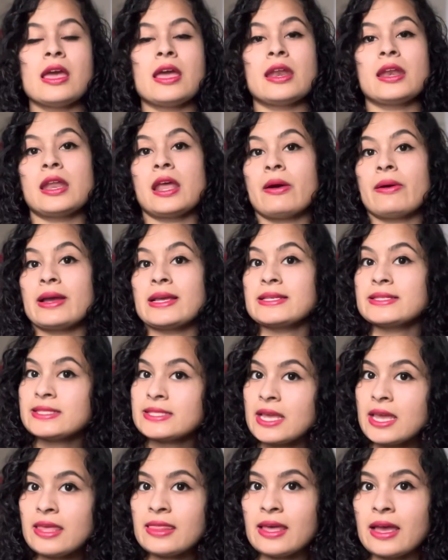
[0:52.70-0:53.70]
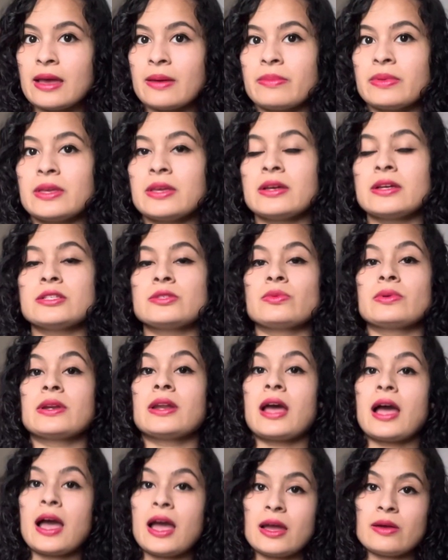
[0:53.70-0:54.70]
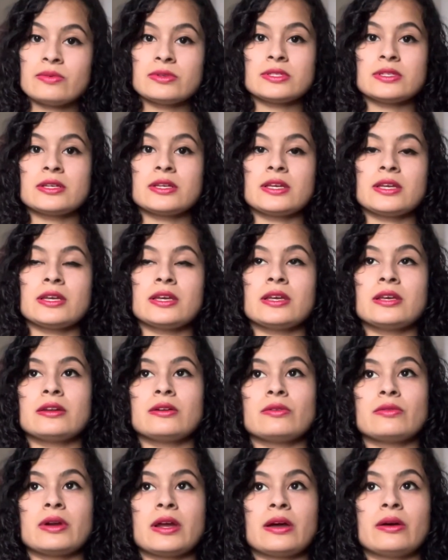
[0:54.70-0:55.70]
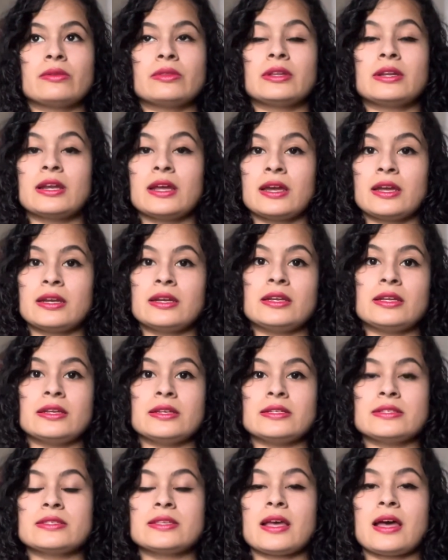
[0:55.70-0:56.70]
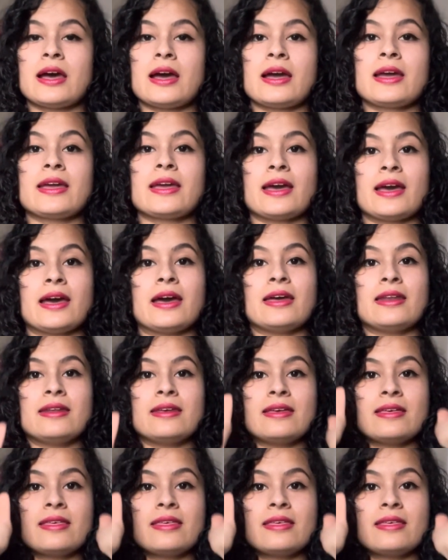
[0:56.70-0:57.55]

Now, I say that because when I was a kid around the 90s, I had